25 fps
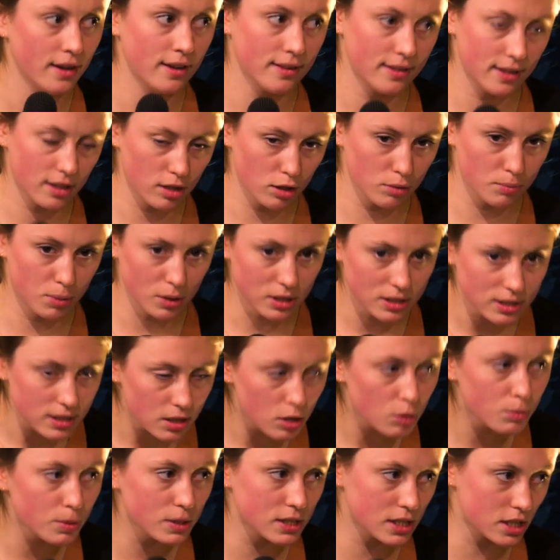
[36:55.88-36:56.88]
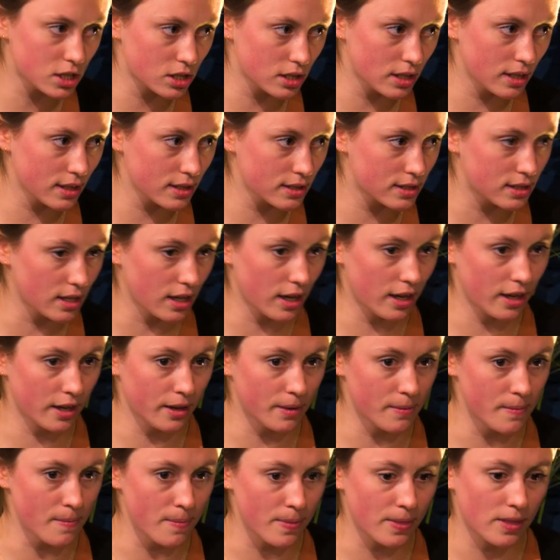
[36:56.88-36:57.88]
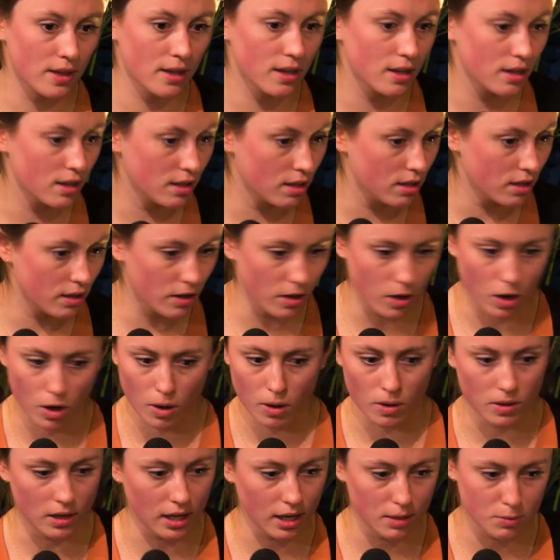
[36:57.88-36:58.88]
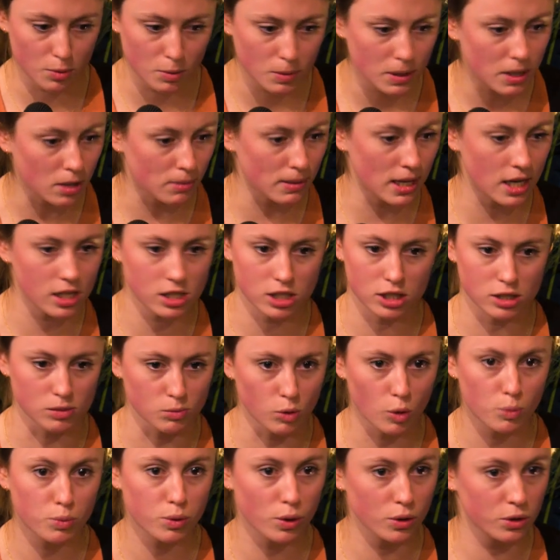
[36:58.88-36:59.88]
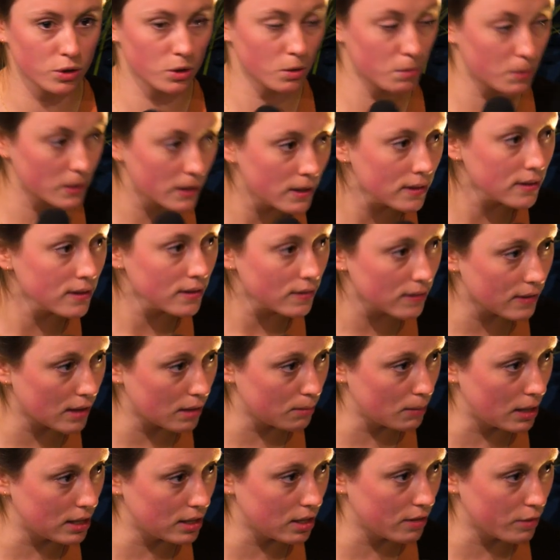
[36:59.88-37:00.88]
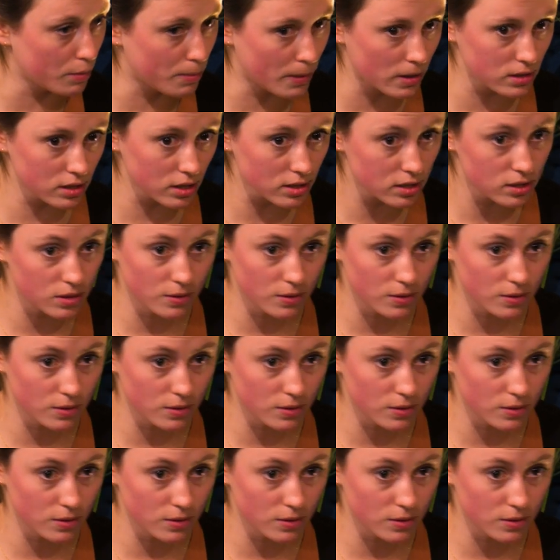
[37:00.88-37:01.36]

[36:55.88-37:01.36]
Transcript: Then on political positionings, um, La République En Marche is more pro-European than many other parties.